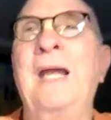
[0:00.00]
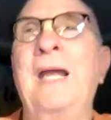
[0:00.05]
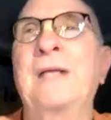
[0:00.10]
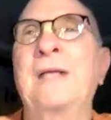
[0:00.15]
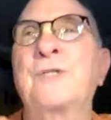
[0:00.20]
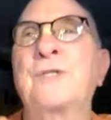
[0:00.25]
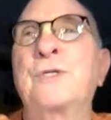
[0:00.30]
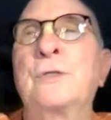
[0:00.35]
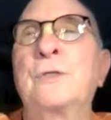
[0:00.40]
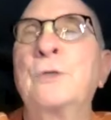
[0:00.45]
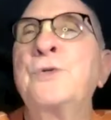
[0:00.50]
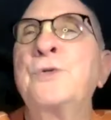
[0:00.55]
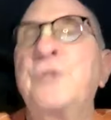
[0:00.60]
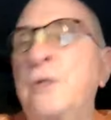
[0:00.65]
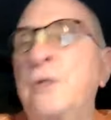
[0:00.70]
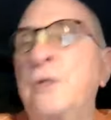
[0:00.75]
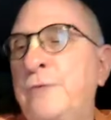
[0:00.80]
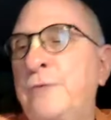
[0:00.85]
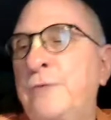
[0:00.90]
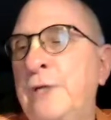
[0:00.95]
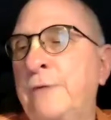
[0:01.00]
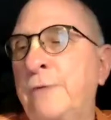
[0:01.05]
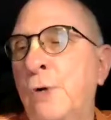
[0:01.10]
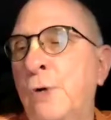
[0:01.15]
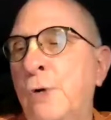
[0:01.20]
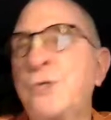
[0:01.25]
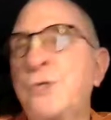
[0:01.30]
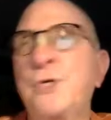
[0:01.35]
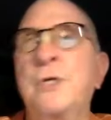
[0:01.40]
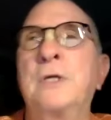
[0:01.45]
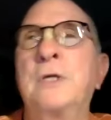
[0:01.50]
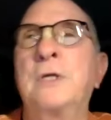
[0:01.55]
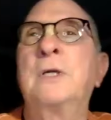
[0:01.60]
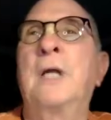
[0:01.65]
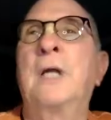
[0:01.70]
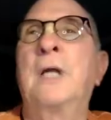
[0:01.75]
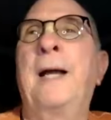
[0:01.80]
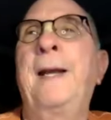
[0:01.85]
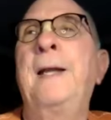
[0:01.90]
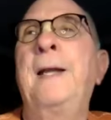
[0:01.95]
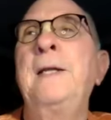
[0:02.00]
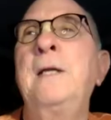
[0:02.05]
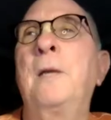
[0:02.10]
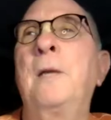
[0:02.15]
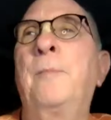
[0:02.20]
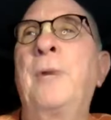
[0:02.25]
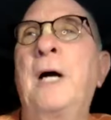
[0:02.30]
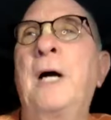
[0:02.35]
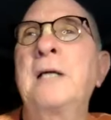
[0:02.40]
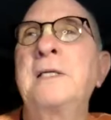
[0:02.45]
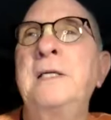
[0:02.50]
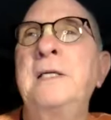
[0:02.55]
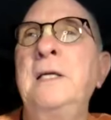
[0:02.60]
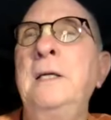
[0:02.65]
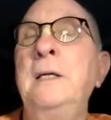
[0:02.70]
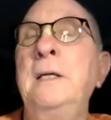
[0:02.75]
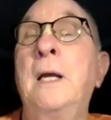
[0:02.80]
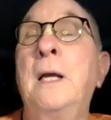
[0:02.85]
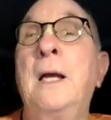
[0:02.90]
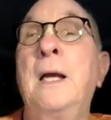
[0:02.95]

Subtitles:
exclusive devotion, ananya bhakti,